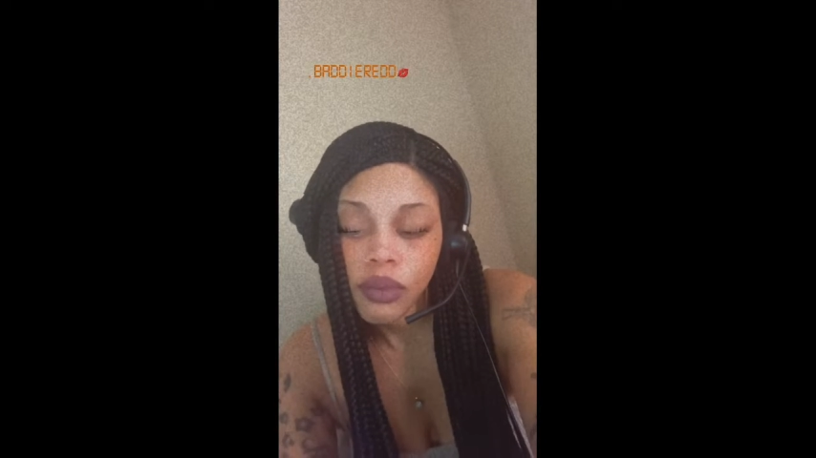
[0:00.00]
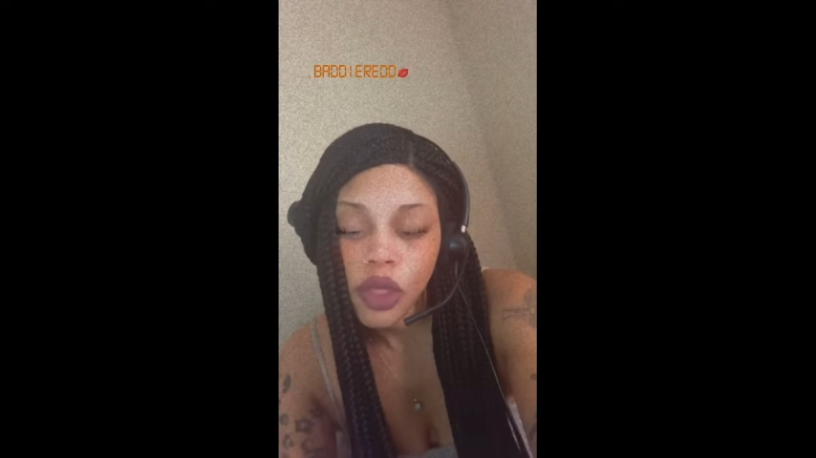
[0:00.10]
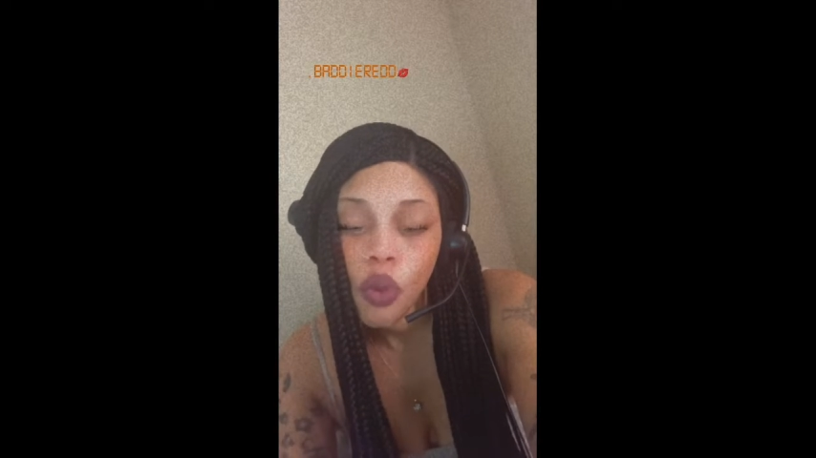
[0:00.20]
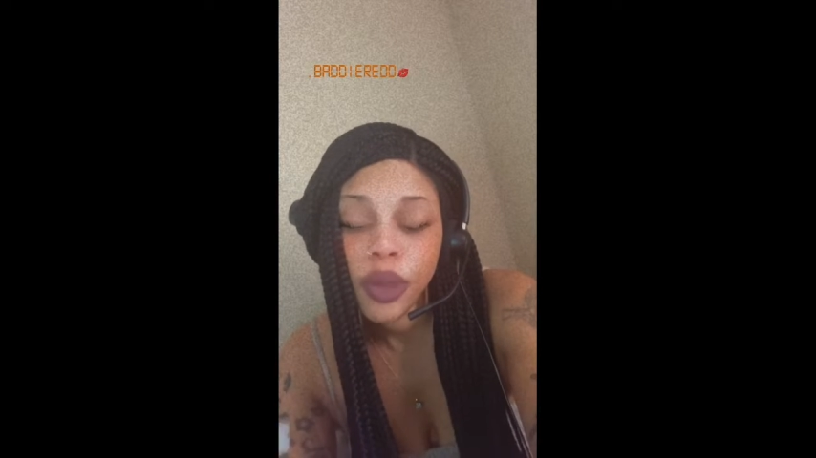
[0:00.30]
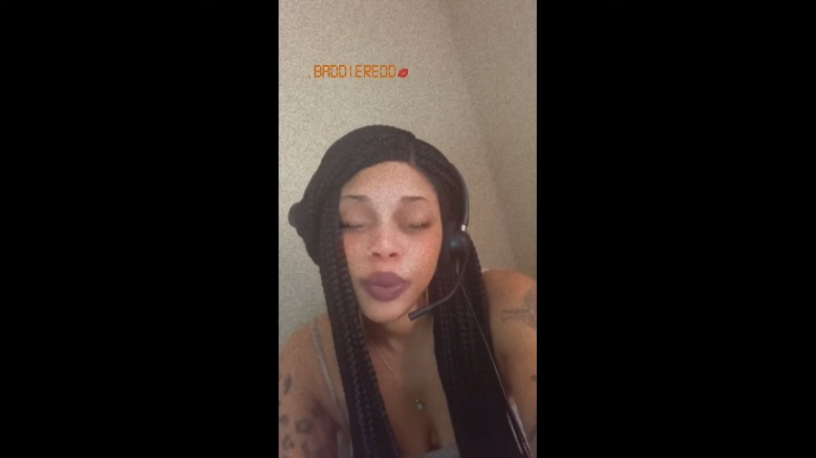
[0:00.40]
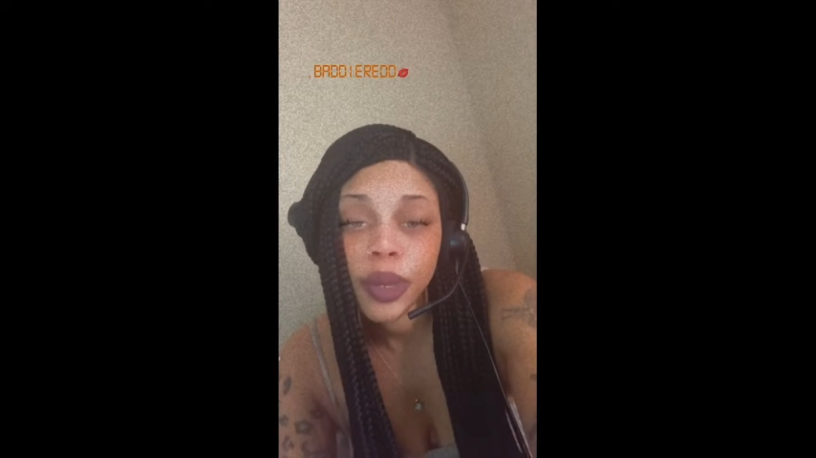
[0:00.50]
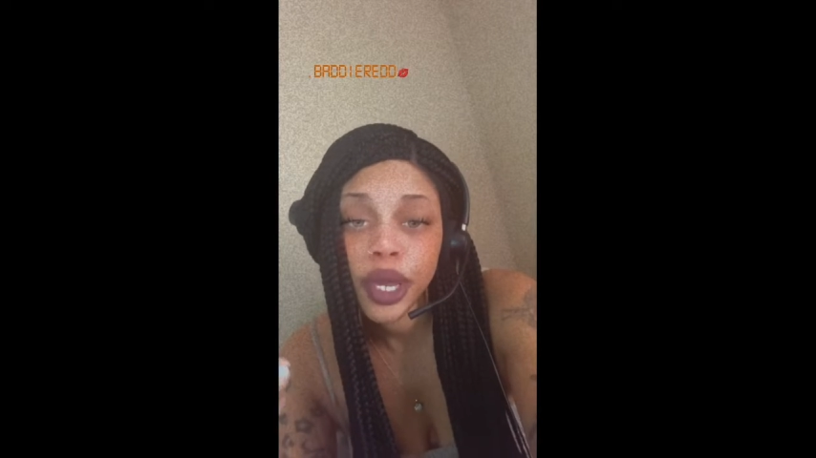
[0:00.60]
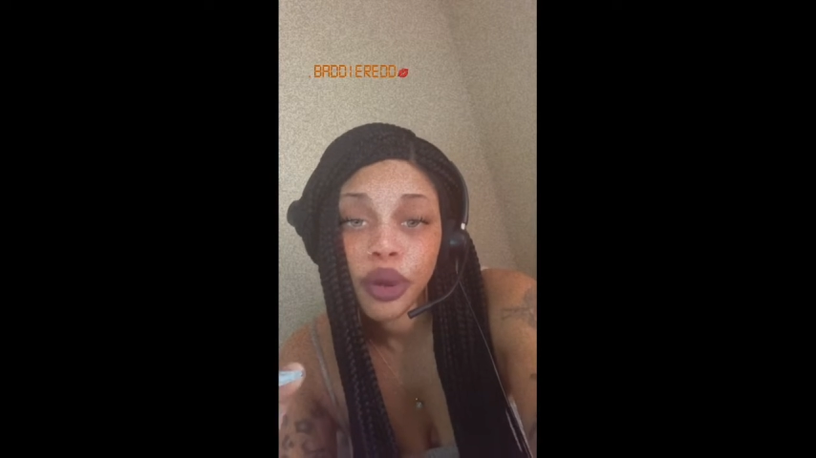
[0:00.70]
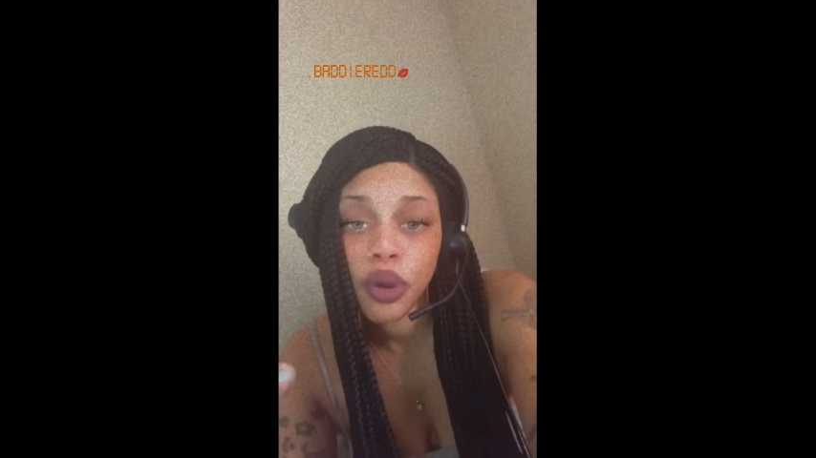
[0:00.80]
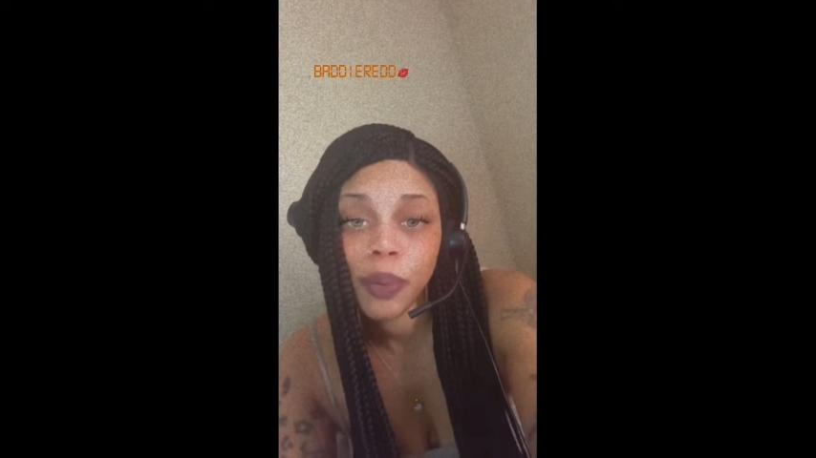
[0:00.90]
we
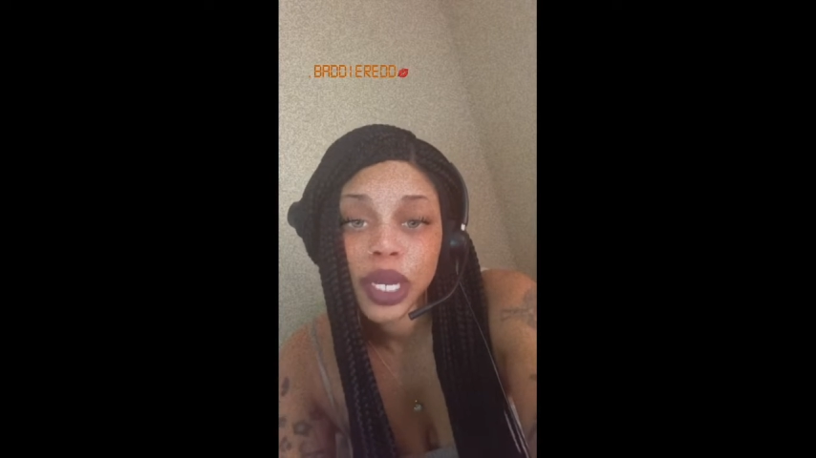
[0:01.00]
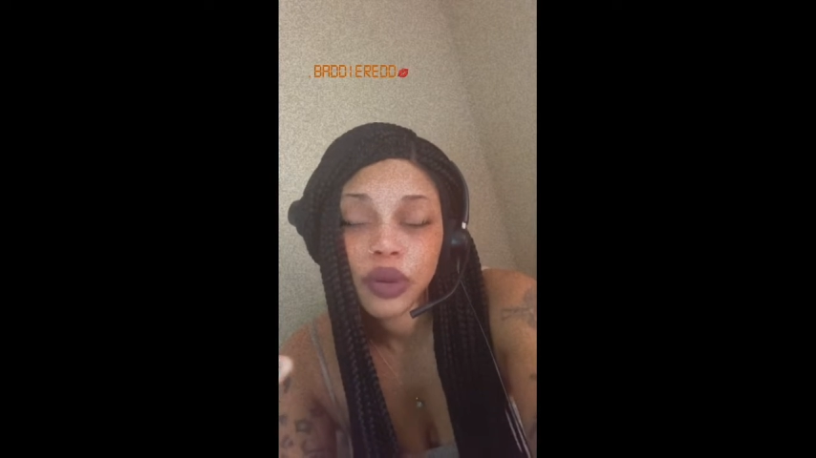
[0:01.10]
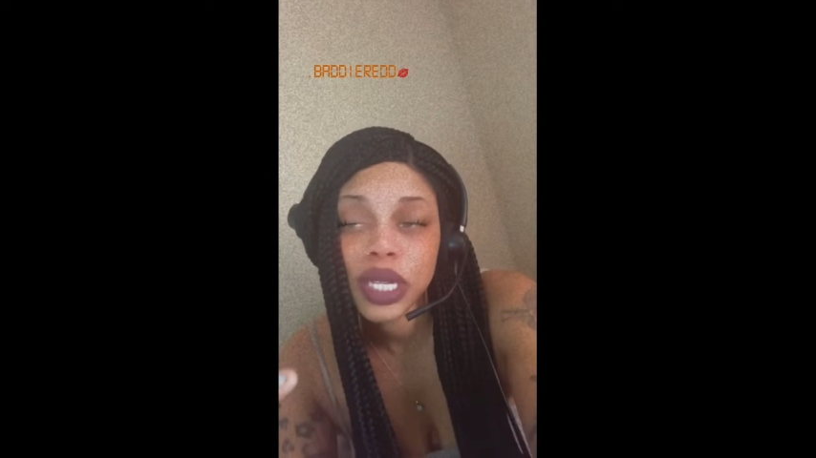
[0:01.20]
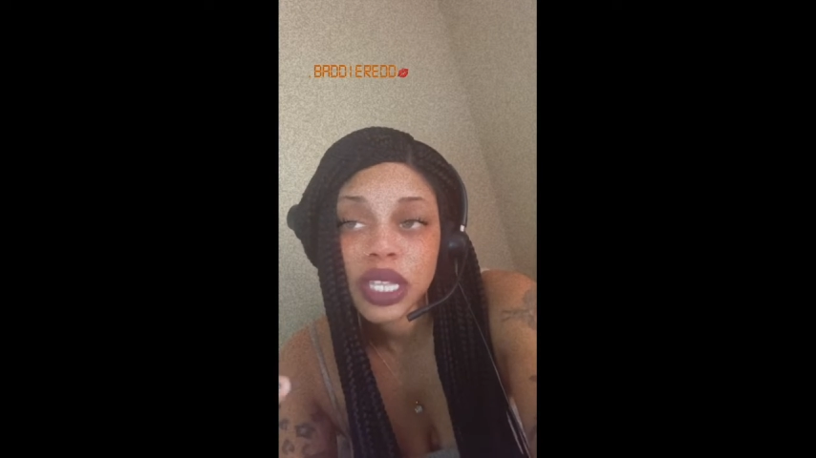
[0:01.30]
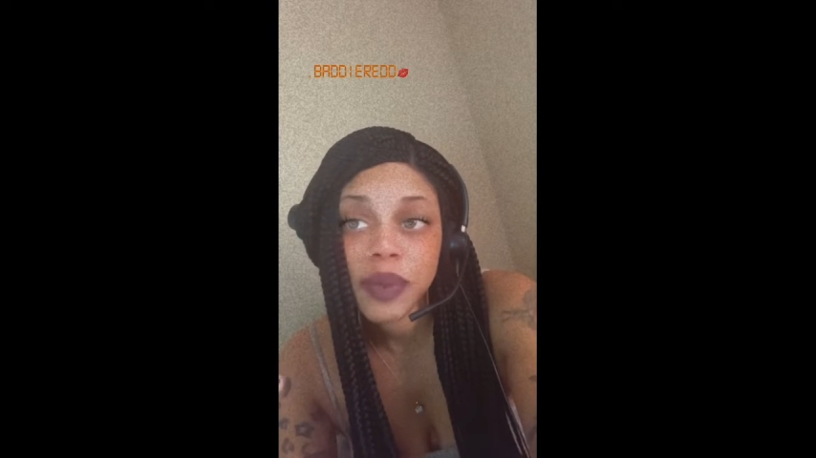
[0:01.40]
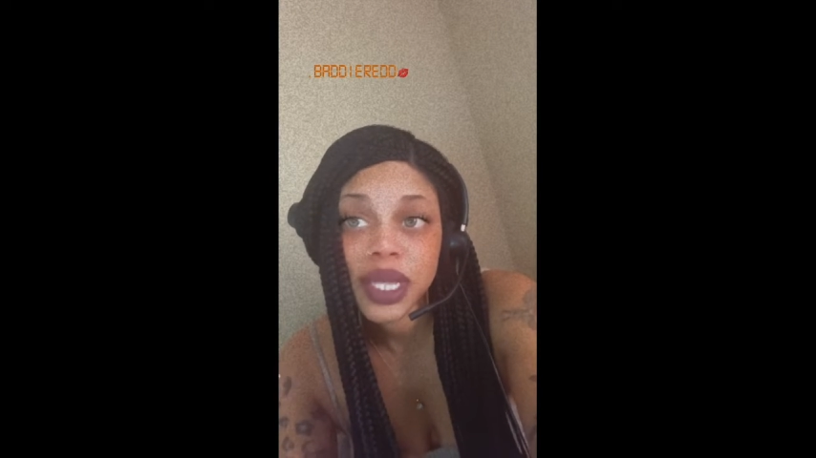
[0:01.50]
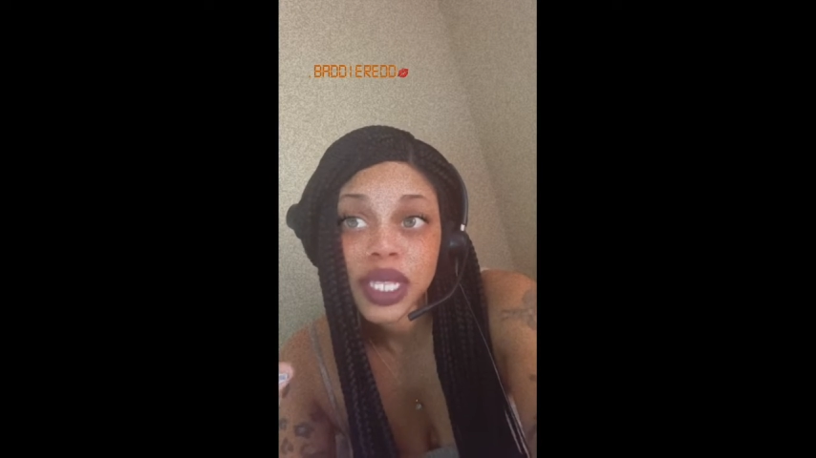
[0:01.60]
will be doing something